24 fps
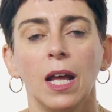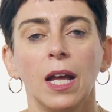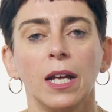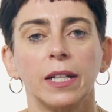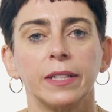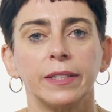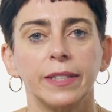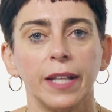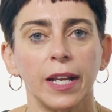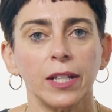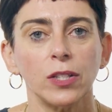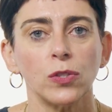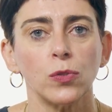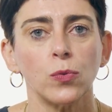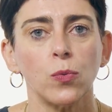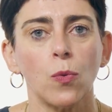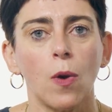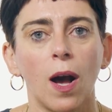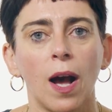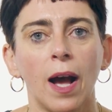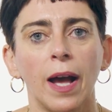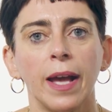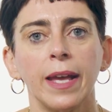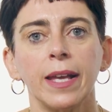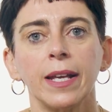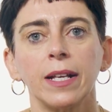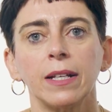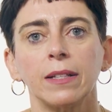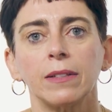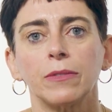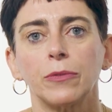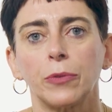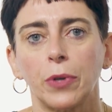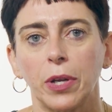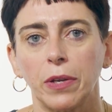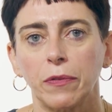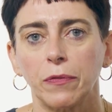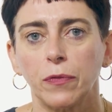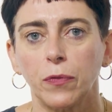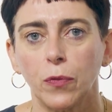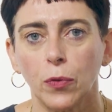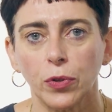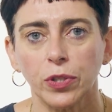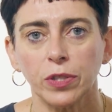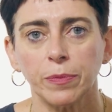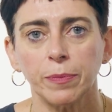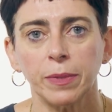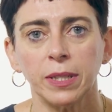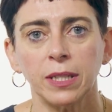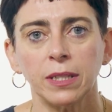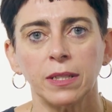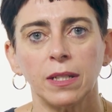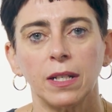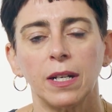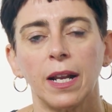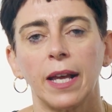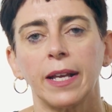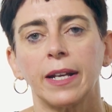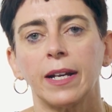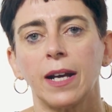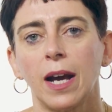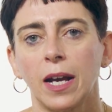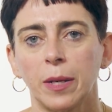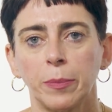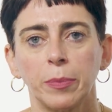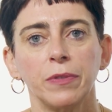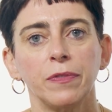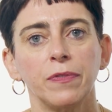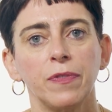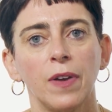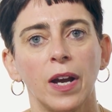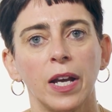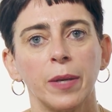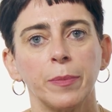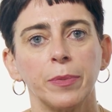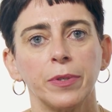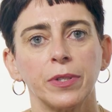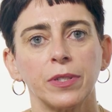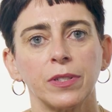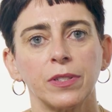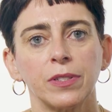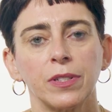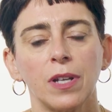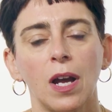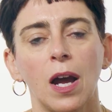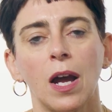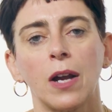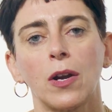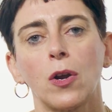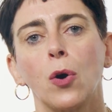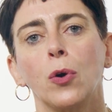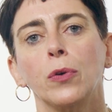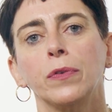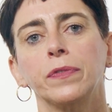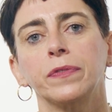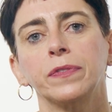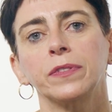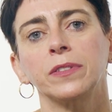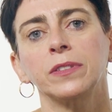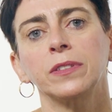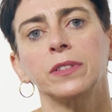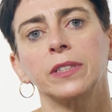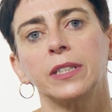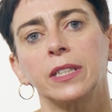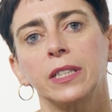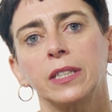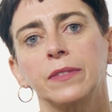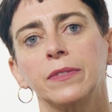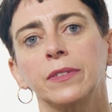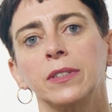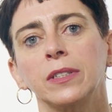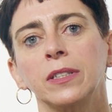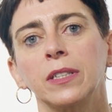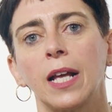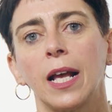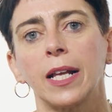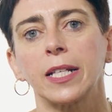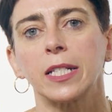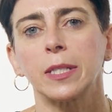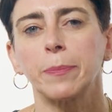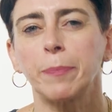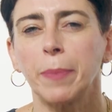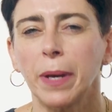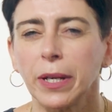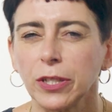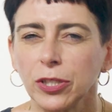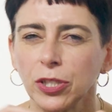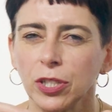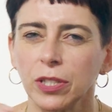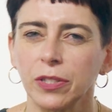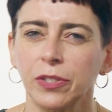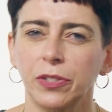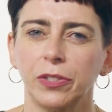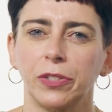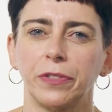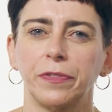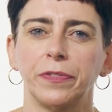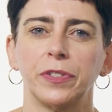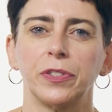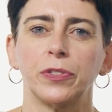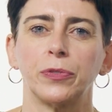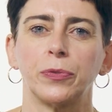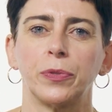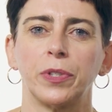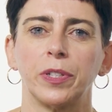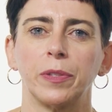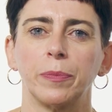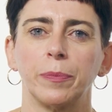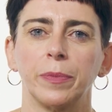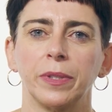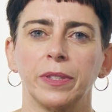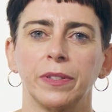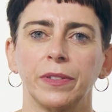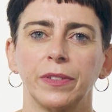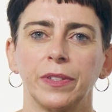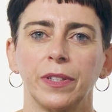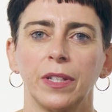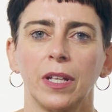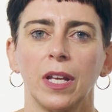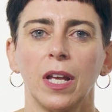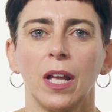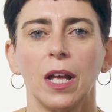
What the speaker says: That's why reinforcement, like carbon fibers, are often given a special surface treatment.